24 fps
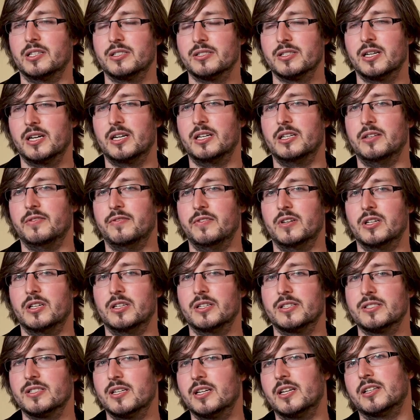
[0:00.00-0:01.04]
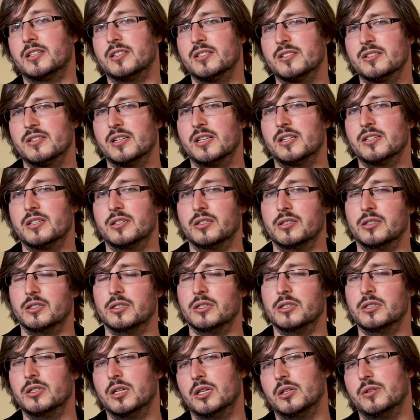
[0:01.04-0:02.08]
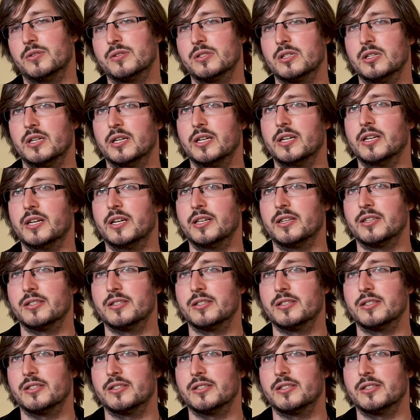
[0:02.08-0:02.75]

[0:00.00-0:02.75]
anxiety feelings, and I can start to hallucinate.